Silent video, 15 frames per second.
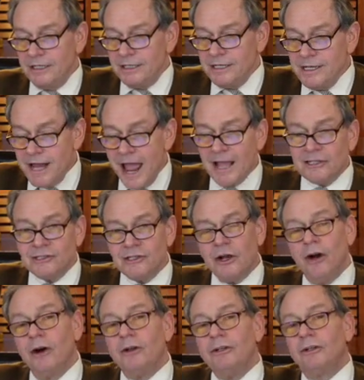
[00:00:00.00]
next
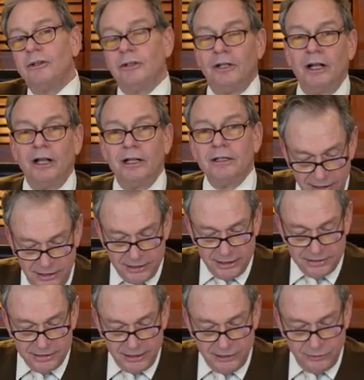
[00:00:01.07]
article in
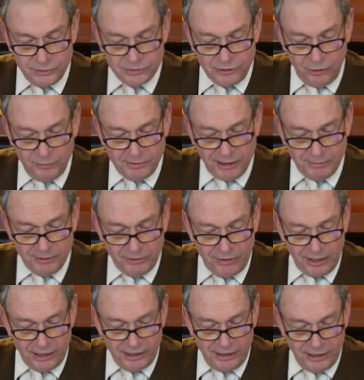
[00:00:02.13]
the St. Louis
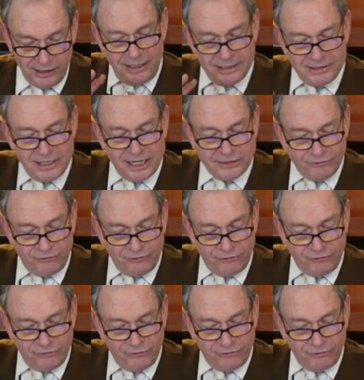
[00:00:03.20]
Globe-Democrat is as